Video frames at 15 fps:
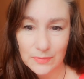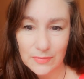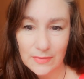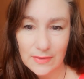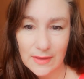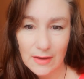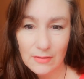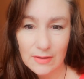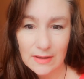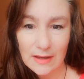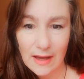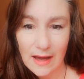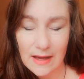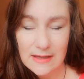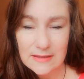therein
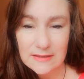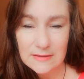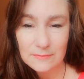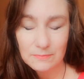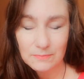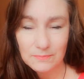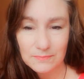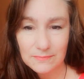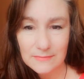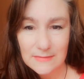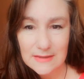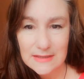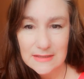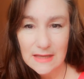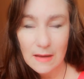lies
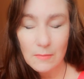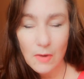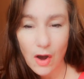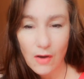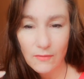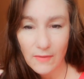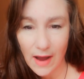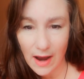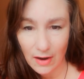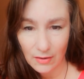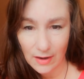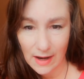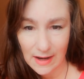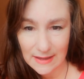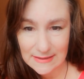some of our
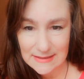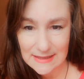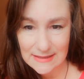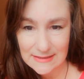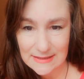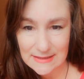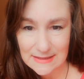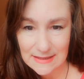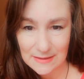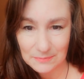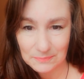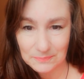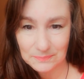identity.